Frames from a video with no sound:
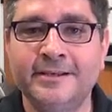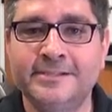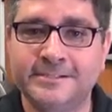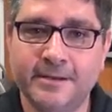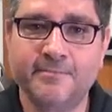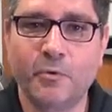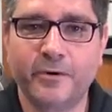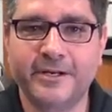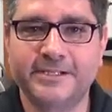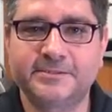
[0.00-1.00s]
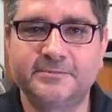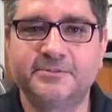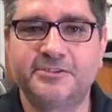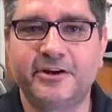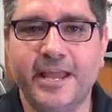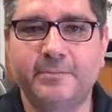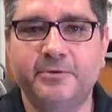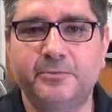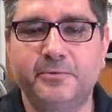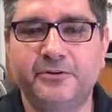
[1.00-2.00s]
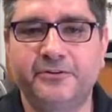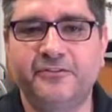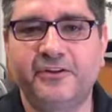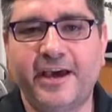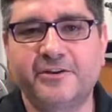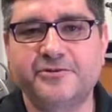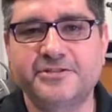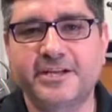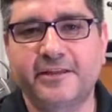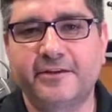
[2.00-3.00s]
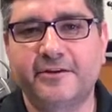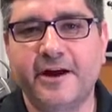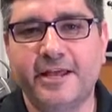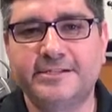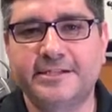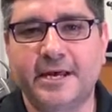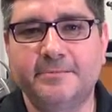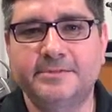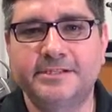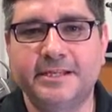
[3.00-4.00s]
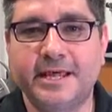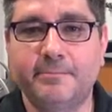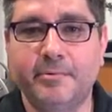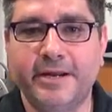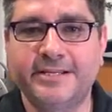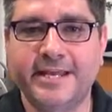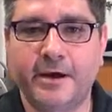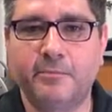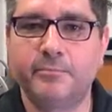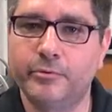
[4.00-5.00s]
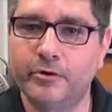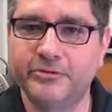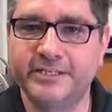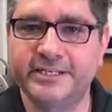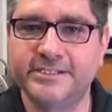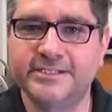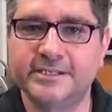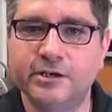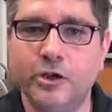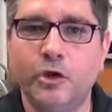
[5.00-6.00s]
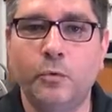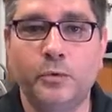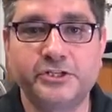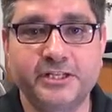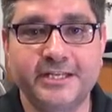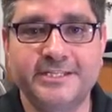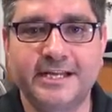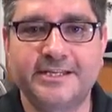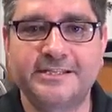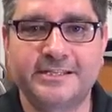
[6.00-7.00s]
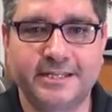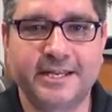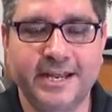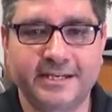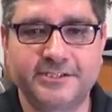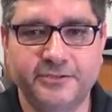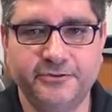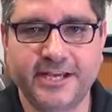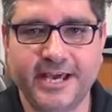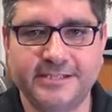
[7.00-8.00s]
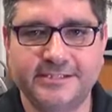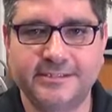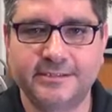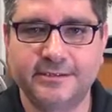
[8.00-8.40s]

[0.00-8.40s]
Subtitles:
Some organisms are able to produce extracellular enzymes that break down proteins, which leads us to the next 2 tests.